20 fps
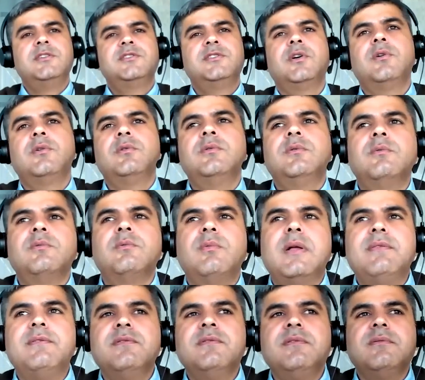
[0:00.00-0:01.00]
So
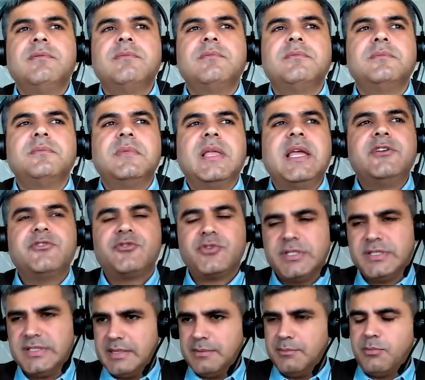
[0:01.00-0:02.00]
one
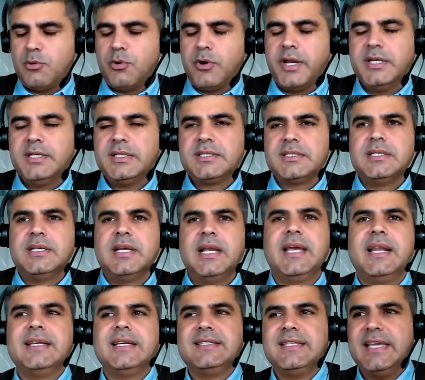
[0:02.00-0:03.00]
interesting point,
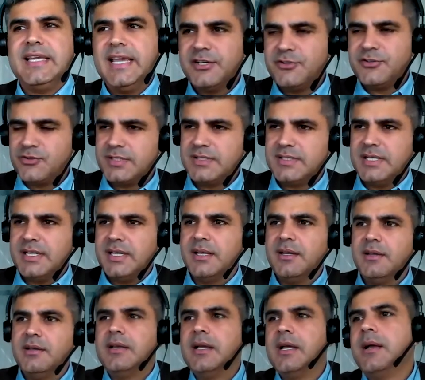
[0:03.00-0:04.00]
and I say
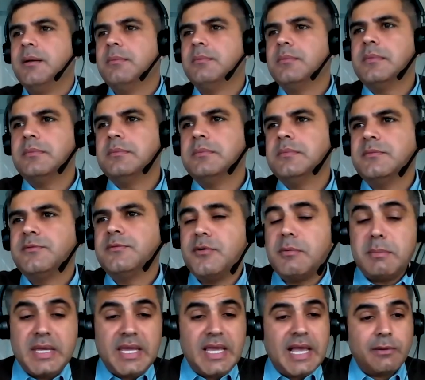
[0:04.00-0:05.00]
interesting, uh,
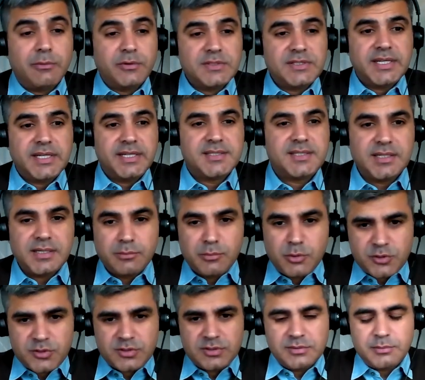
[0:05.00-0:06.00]
for me, I would say it's an
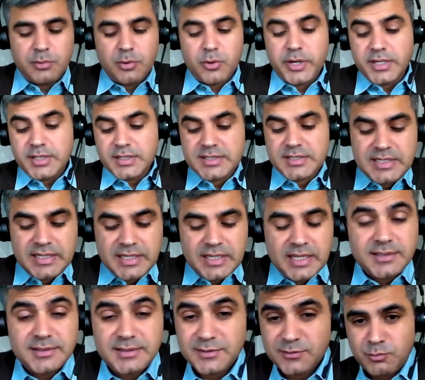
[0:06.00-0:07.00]
emotional point.
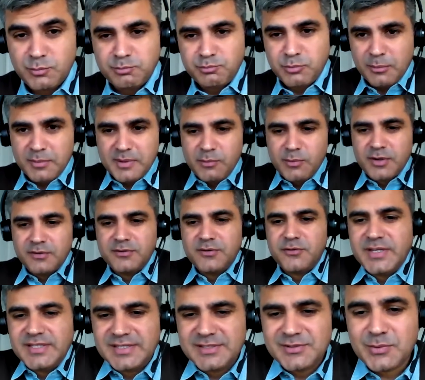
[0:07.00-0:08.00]
Uh, this is probably one of
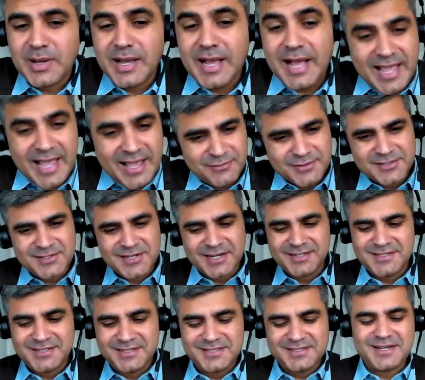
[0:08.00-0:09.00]
the reasons why I haven't
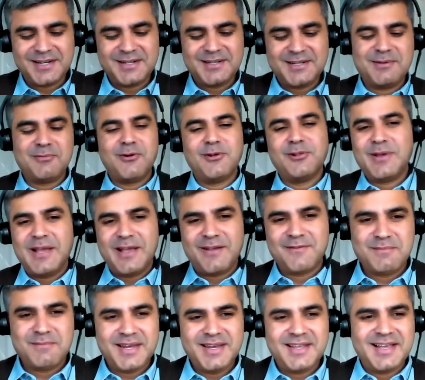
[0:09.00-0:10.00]
started a startup, although I
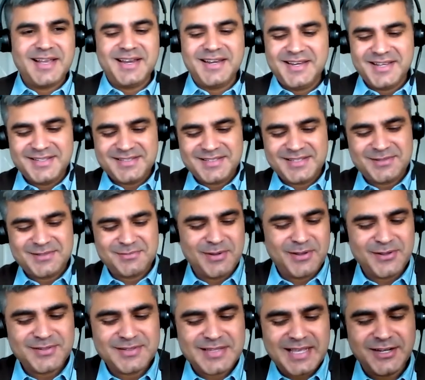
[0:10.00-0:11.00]
have many ideas, is
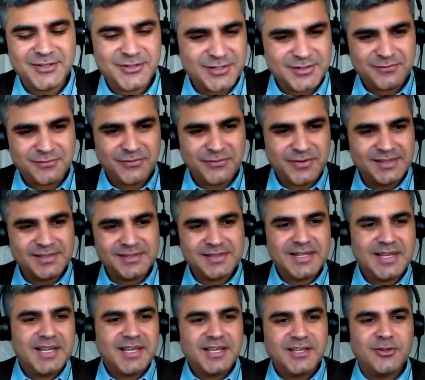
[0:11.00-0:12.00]
because I just
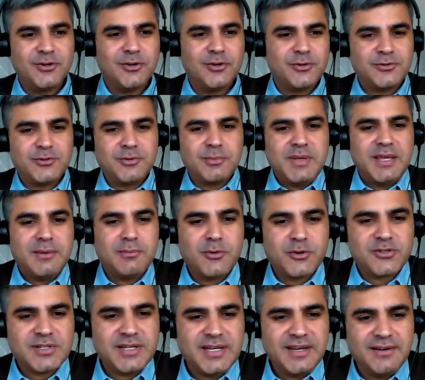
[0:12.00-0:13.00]
feel, you know, to be
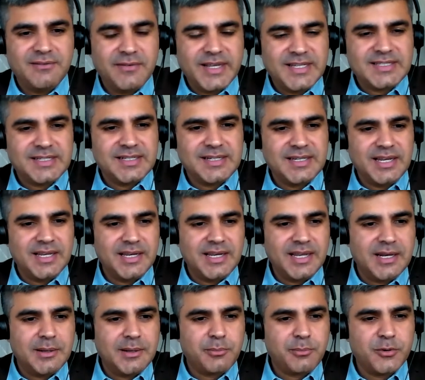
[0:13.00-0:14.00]
emotionally invested
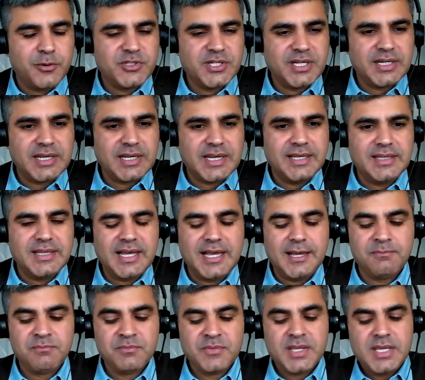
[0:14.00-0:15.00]
in, in a project like
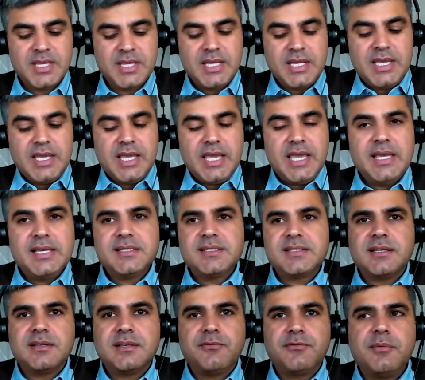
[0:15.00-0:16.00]
that
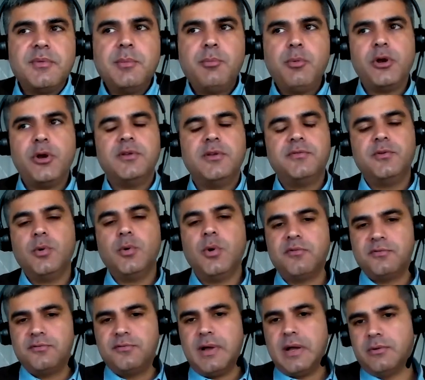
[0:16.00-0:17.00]
is from the point of view
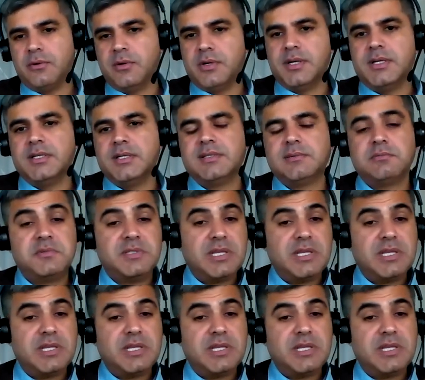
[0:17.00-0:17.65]
of founders.